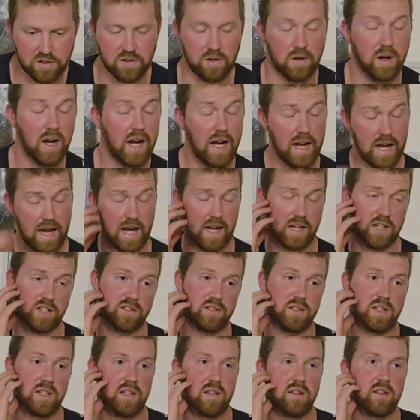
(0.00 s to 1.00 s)
So I
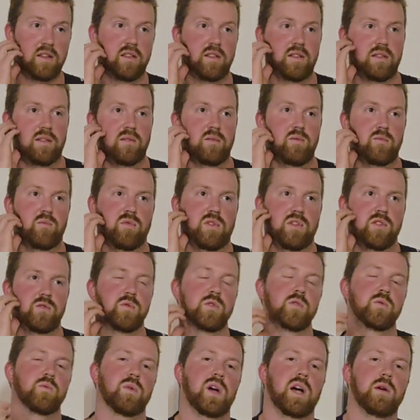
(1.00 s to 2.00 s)

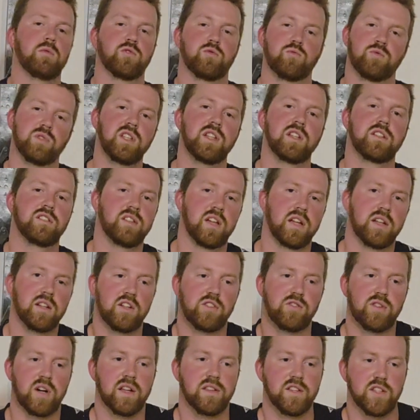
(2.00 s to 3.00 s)
was really excited to
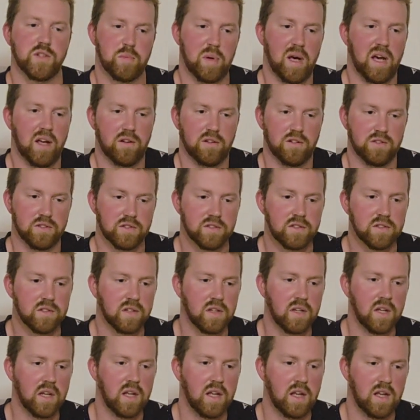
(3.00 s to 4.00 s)
try these pedals
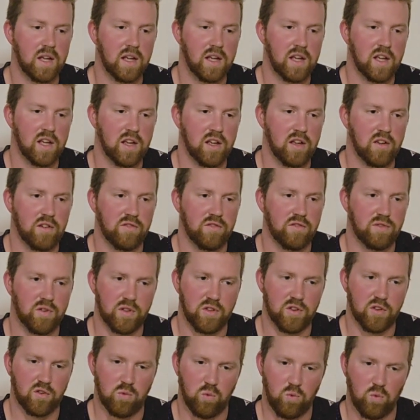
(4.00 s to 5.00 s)
for
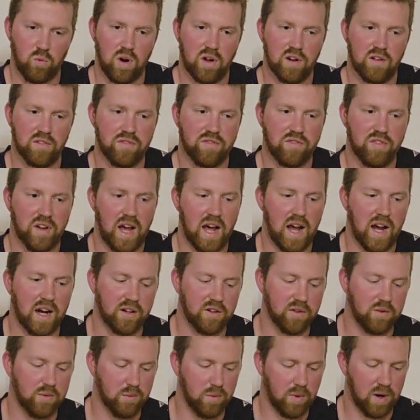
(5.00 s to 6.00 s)
this one
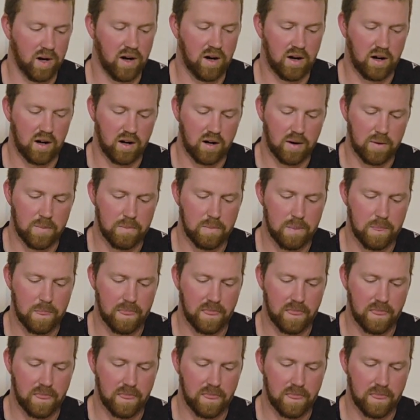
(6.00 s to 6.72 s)
fact where